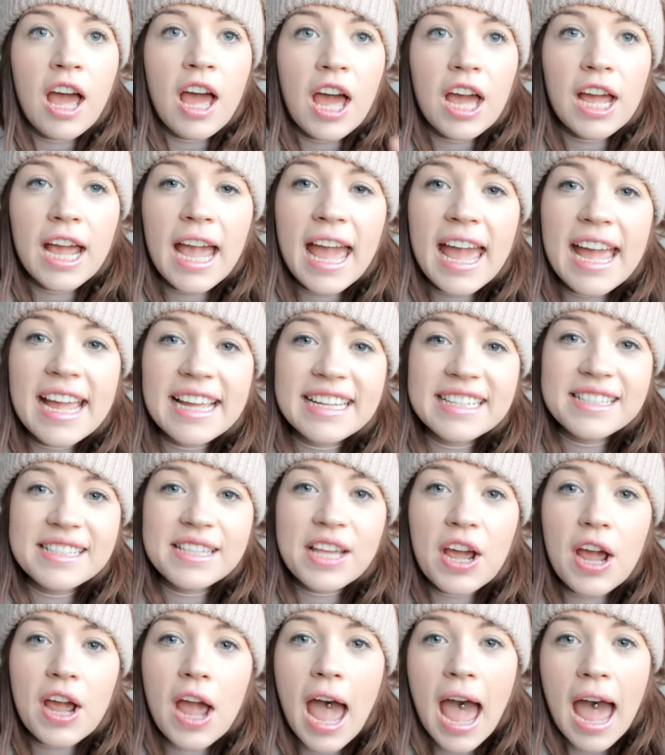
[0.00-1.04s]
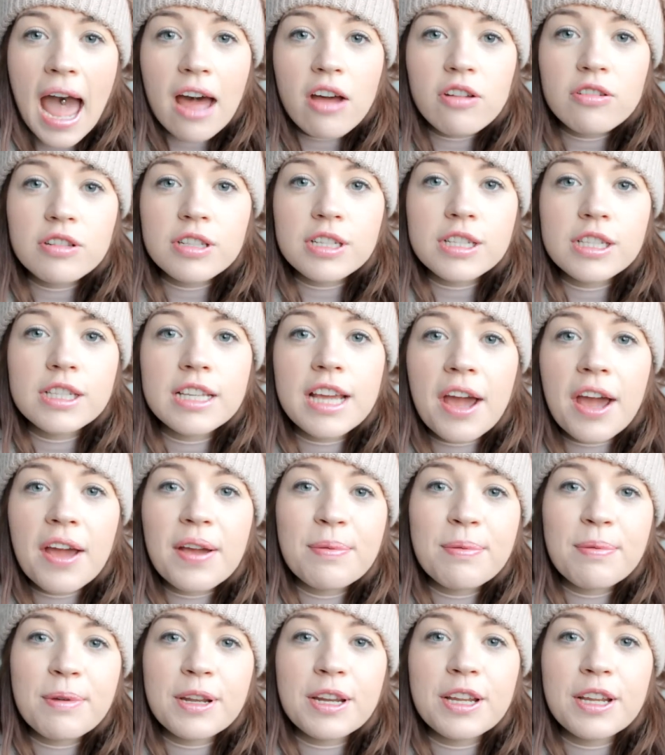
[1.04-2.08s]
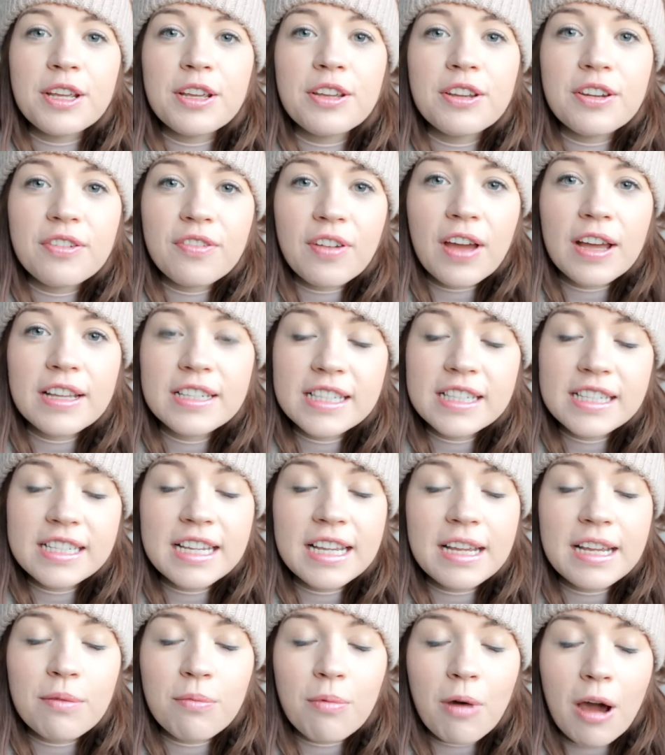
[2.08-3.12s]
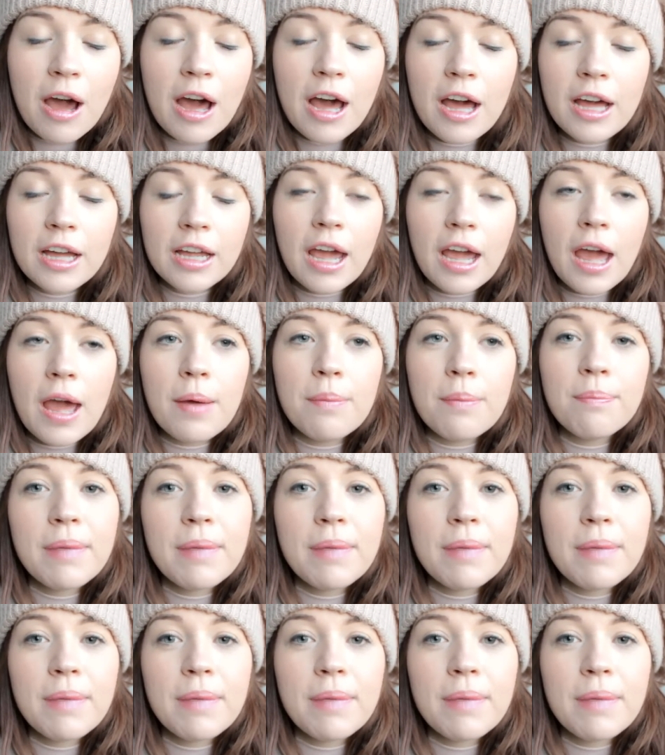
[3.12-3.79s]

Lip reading: Okay, so how does the Open University work?